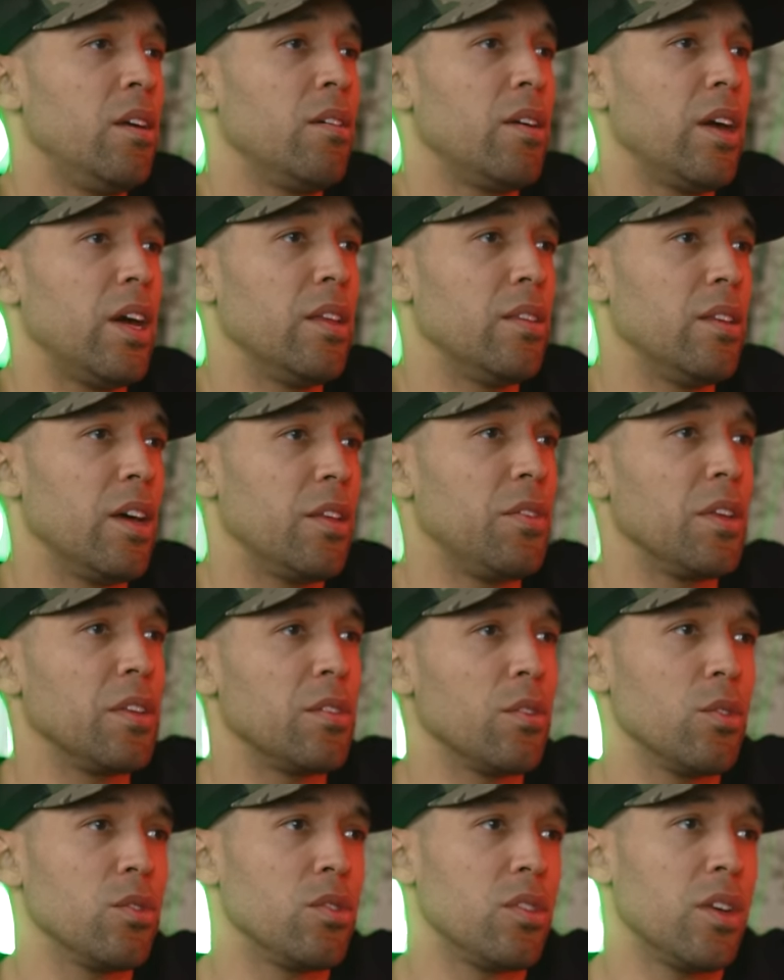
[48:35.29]
and i think
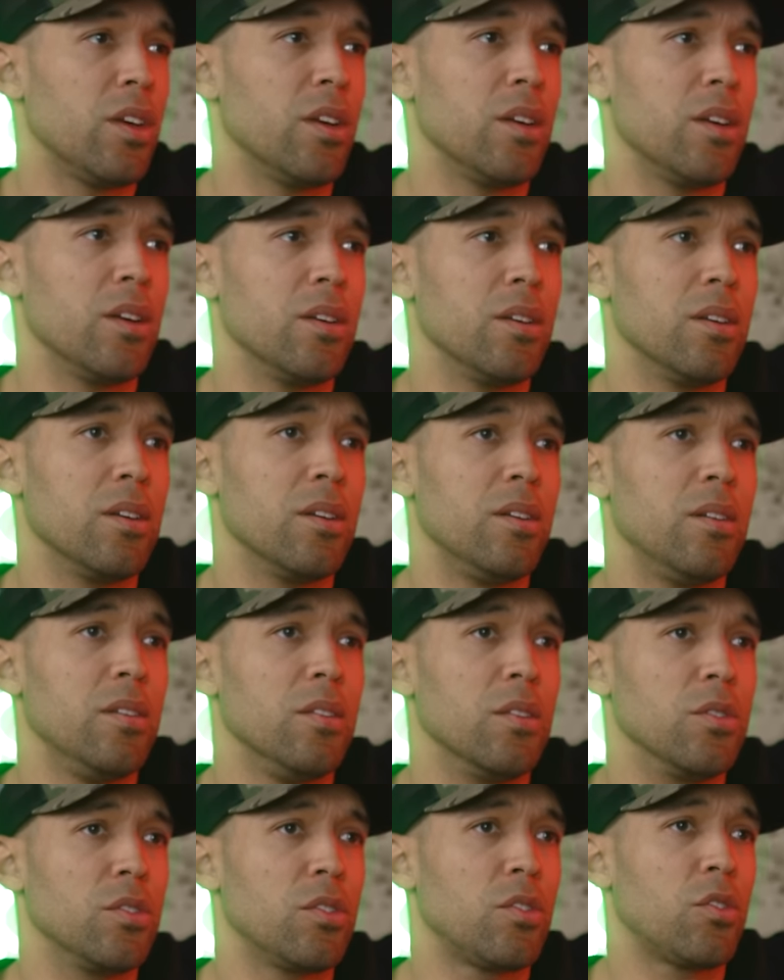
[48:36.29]
there's a
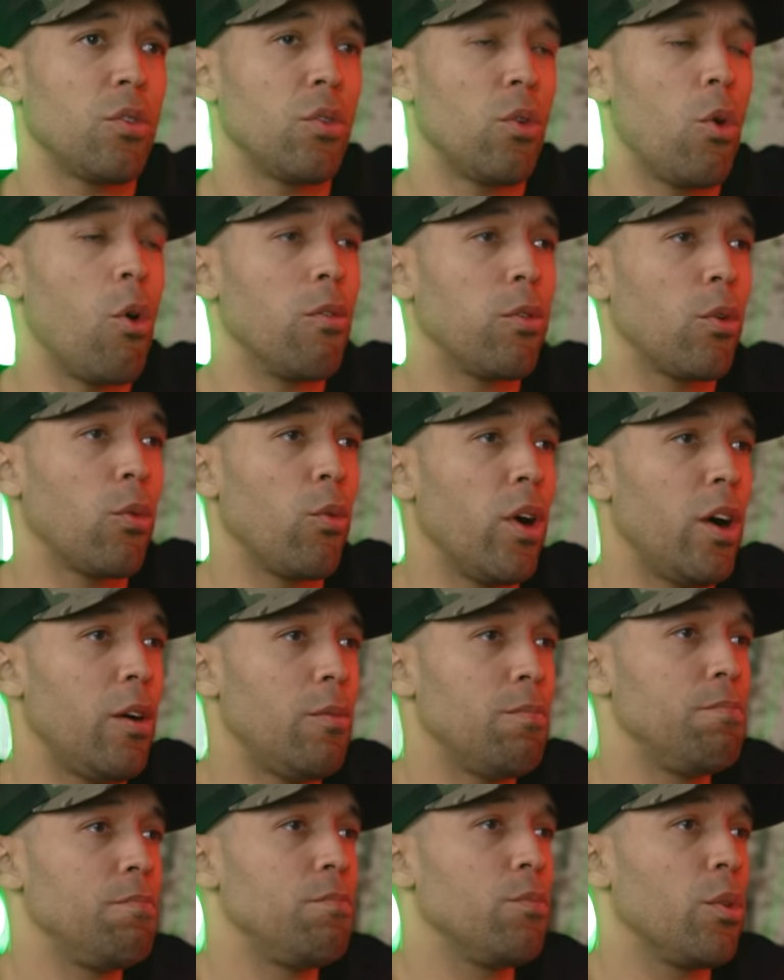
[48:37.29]
there's a certain
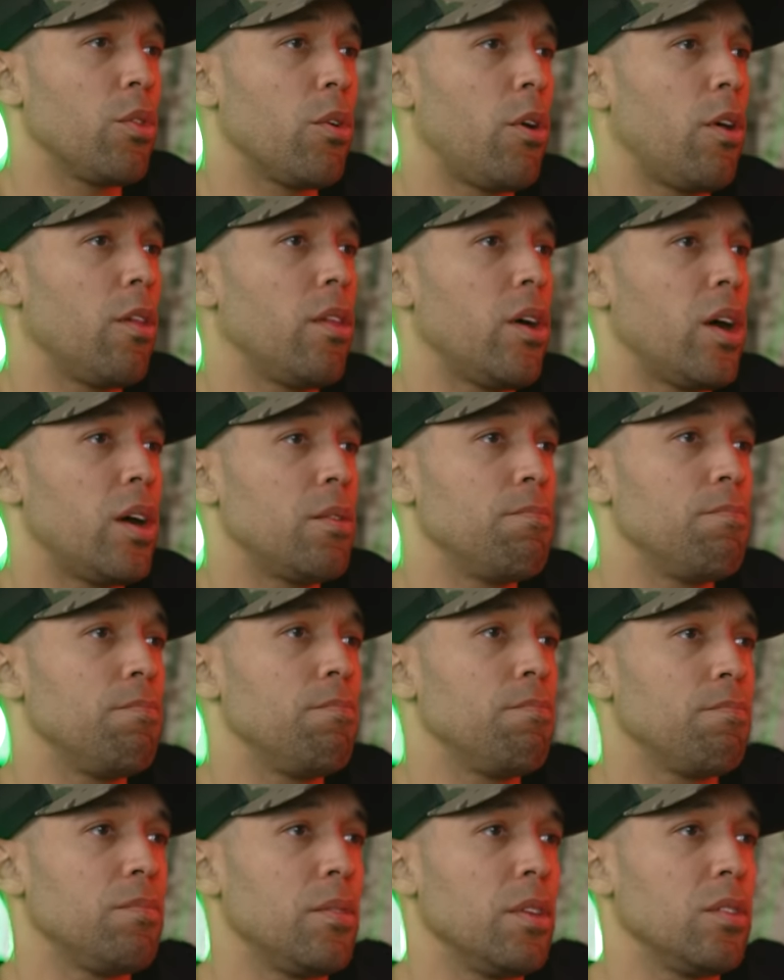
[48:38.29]
overwhelm with all that
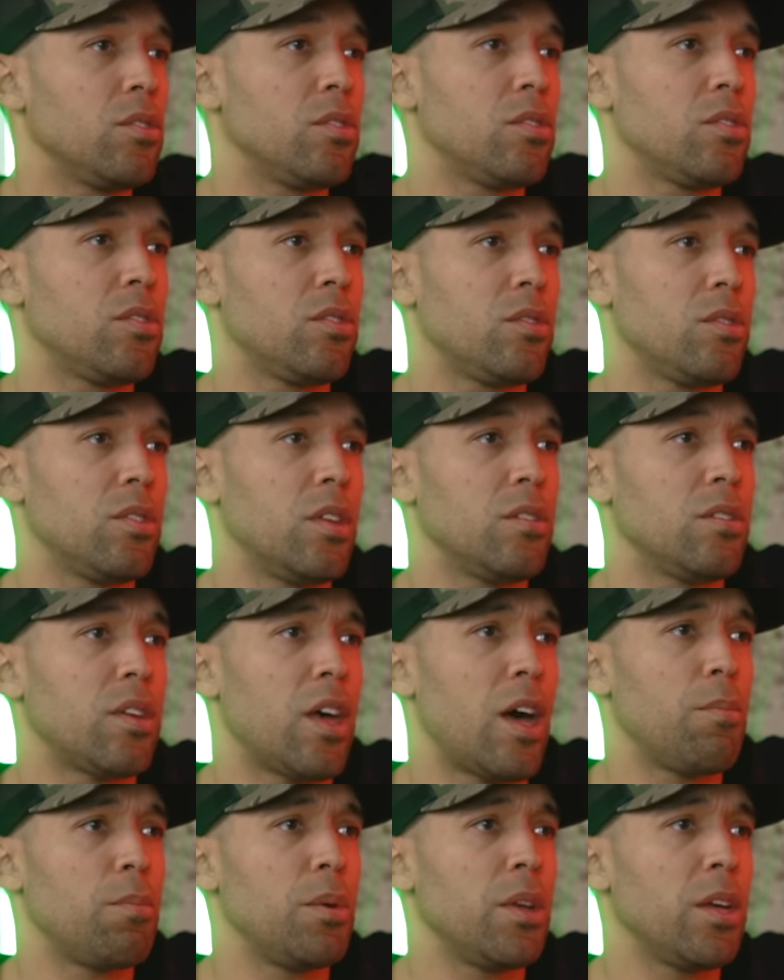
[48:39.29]
that's that's
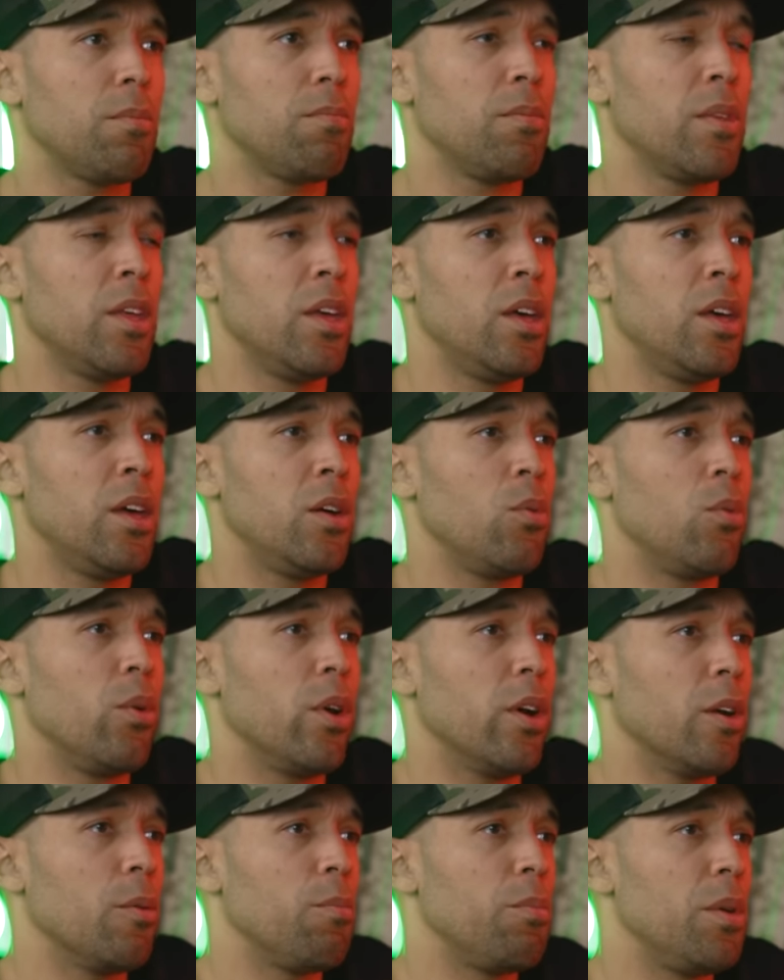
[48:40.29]
happening
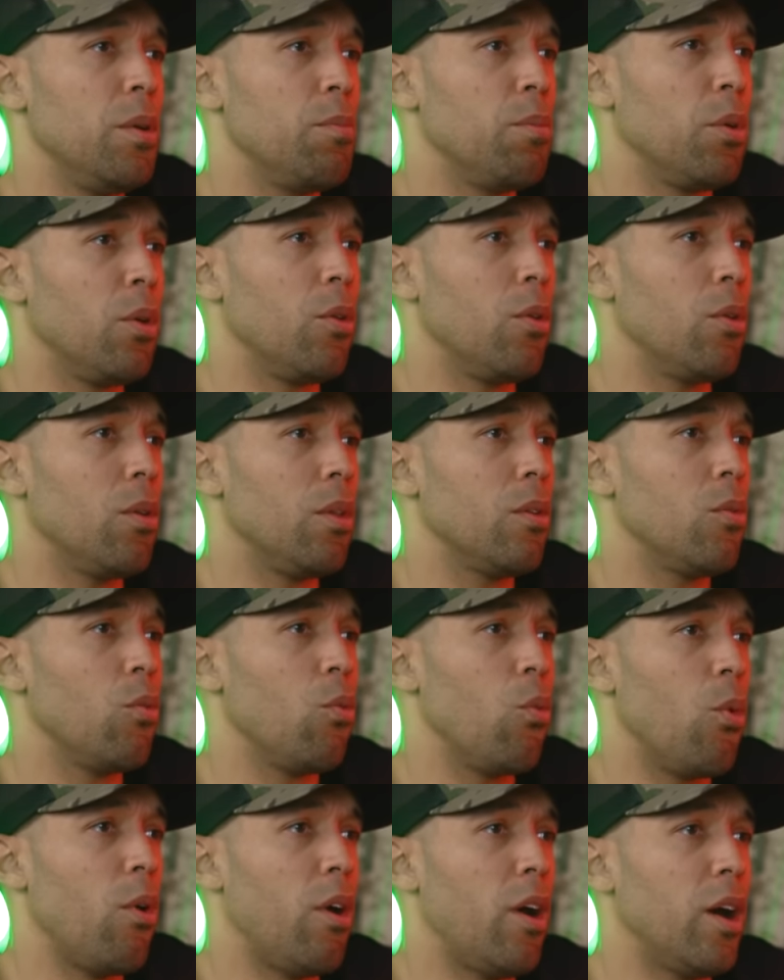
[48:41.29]
where people
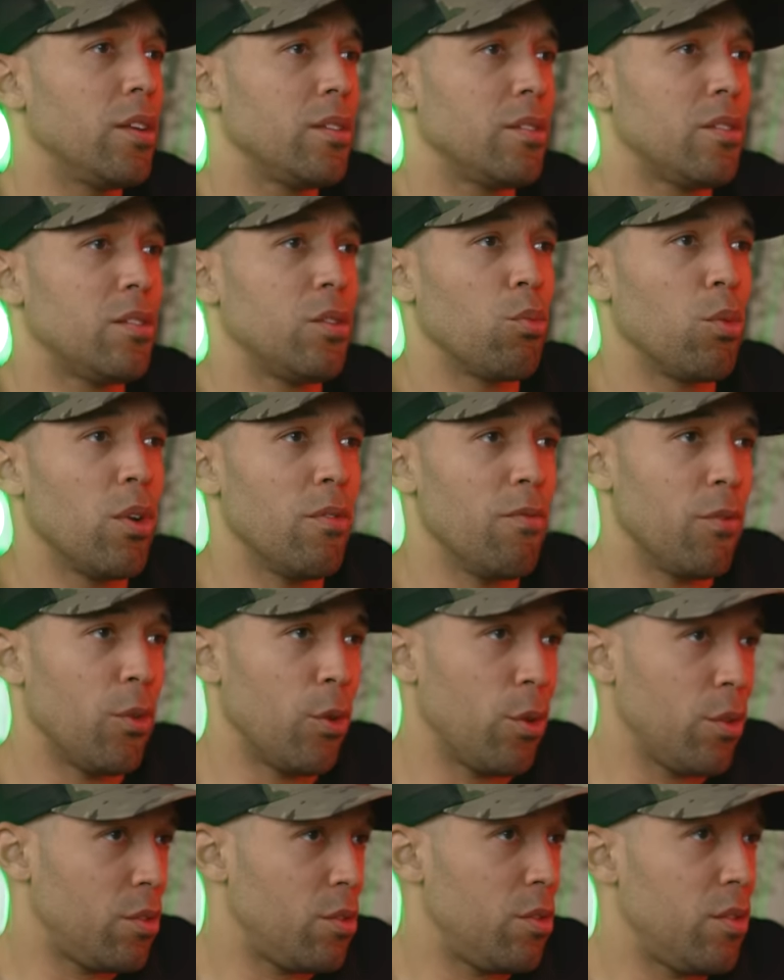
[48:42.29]
want to
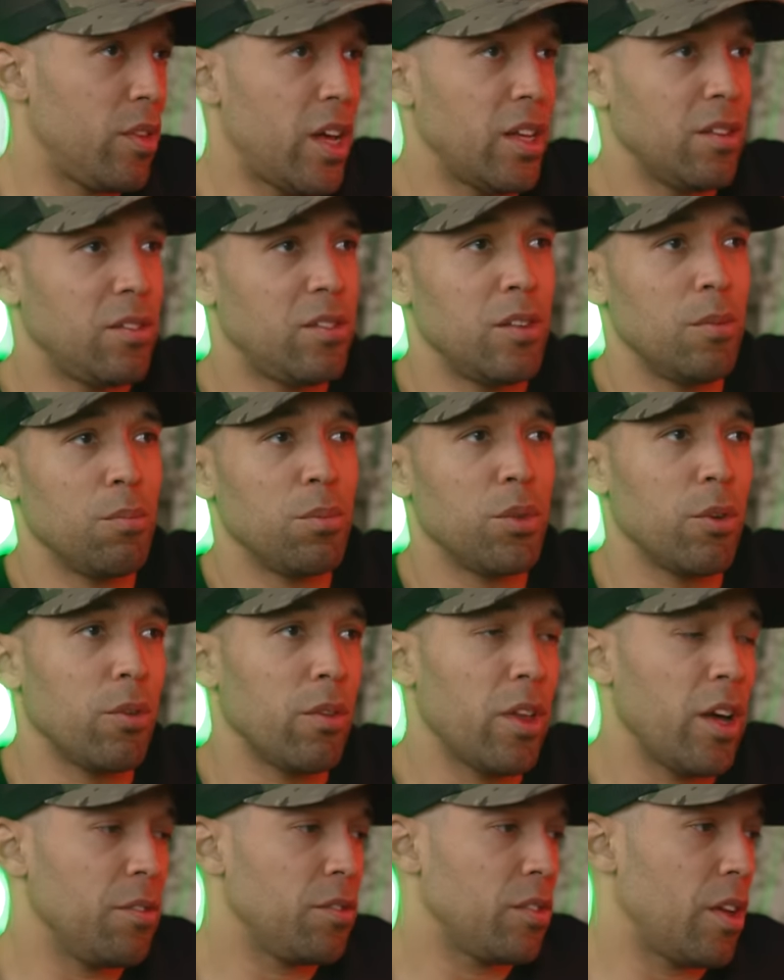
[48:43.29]
revert to that simpler
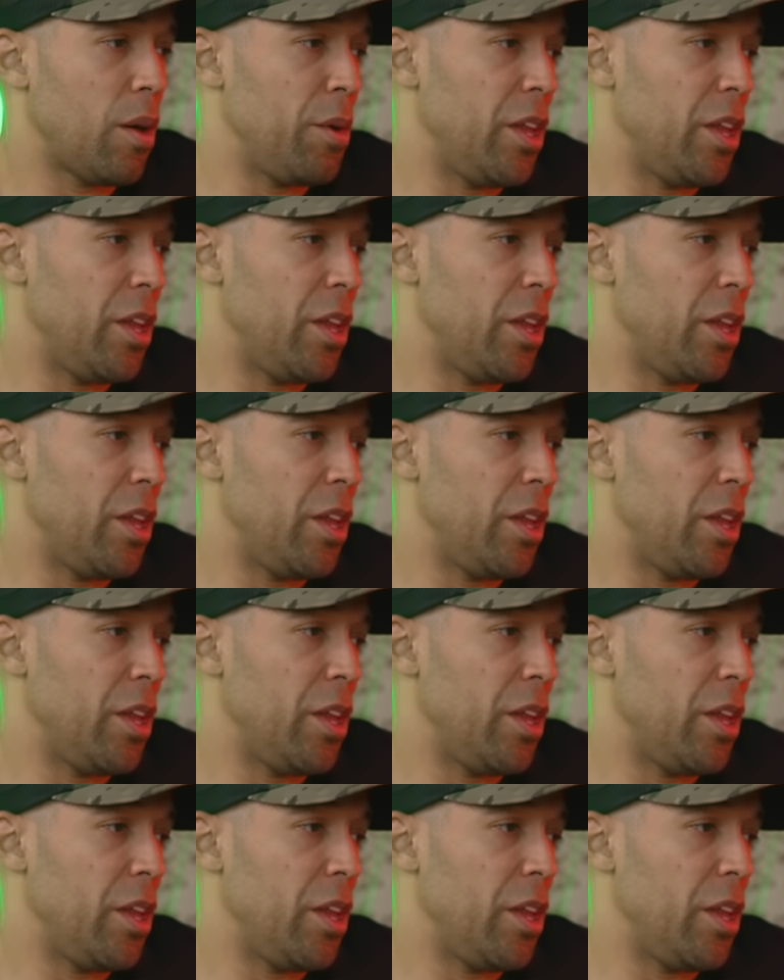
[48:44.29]
lifestyle.